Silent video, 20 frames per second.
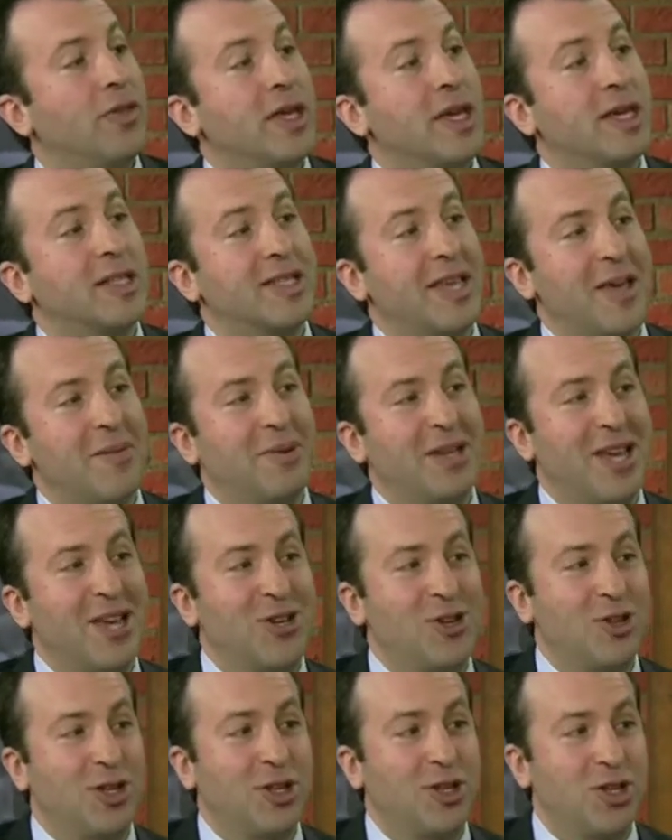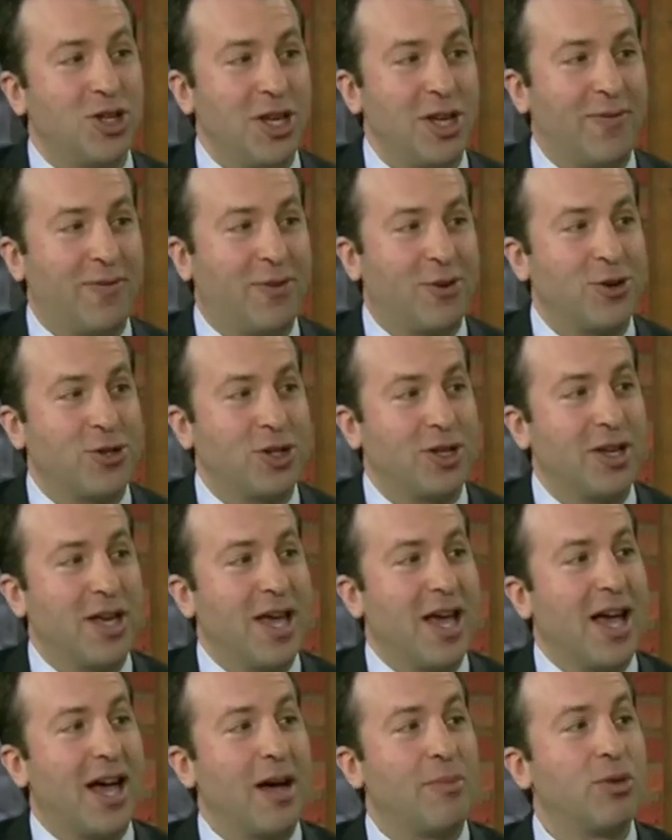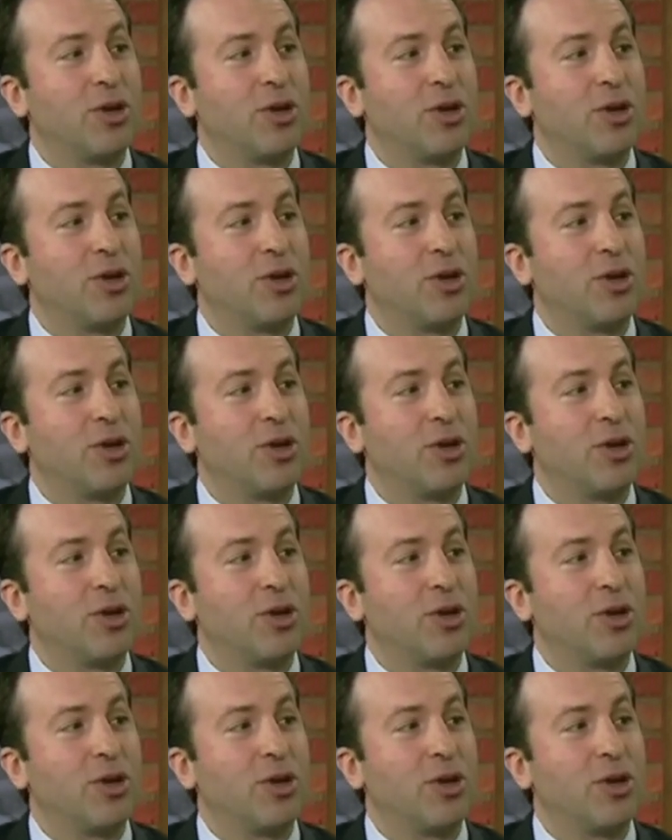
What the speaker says: on the examination in chief version.